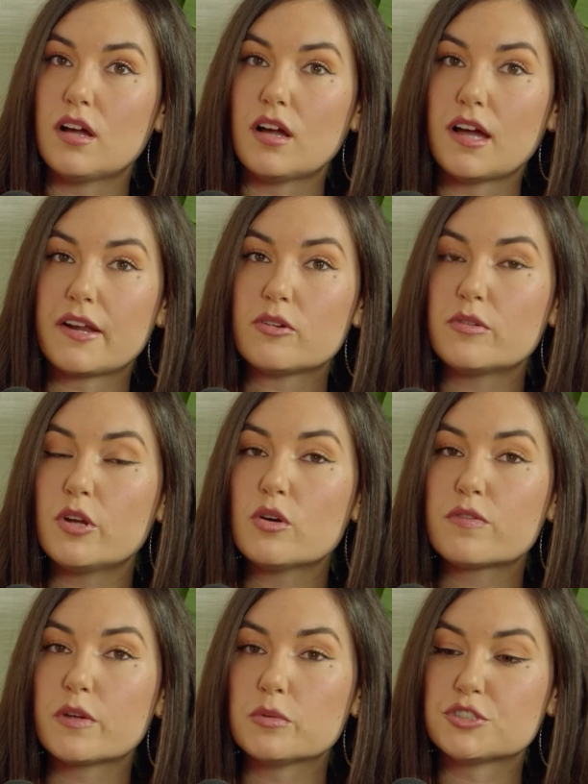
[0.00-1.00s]
i don't know
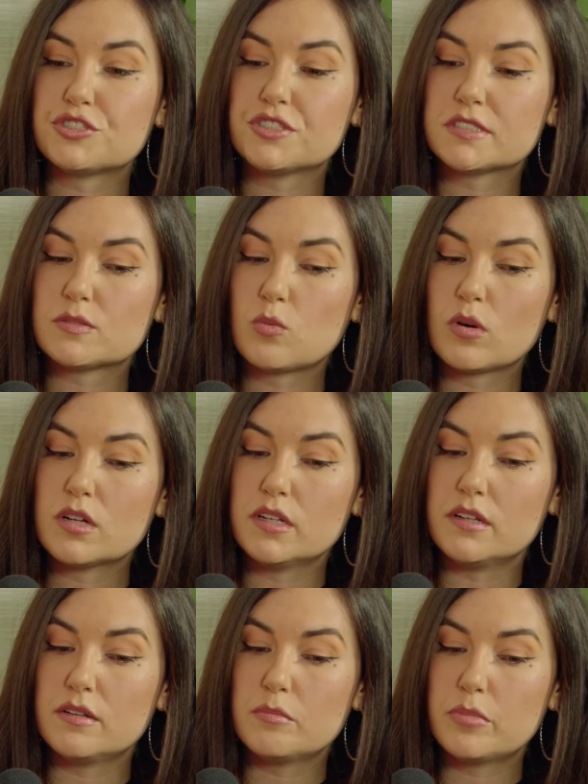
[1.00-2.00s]
if it was just
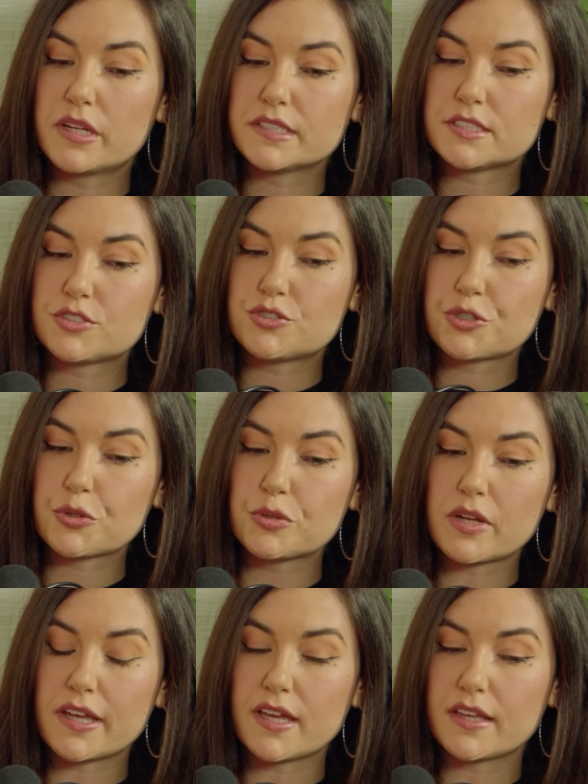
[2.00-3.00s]
one but it's true
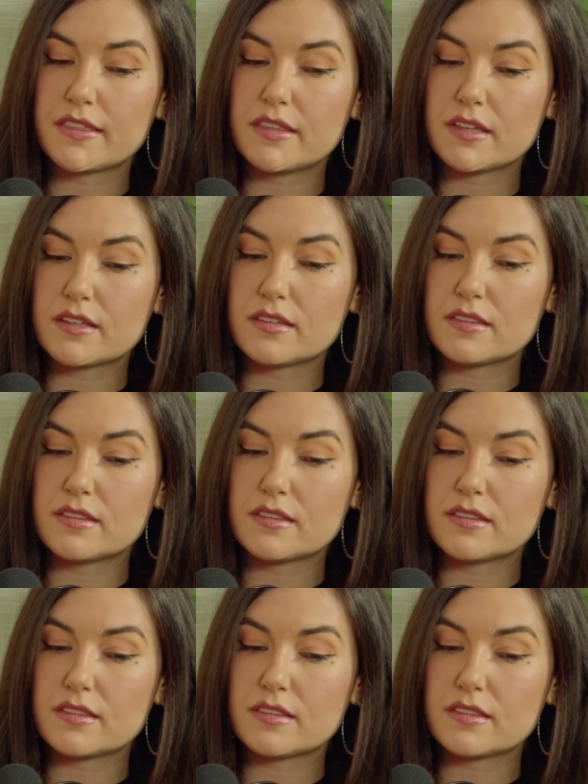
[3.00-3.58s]
i, I think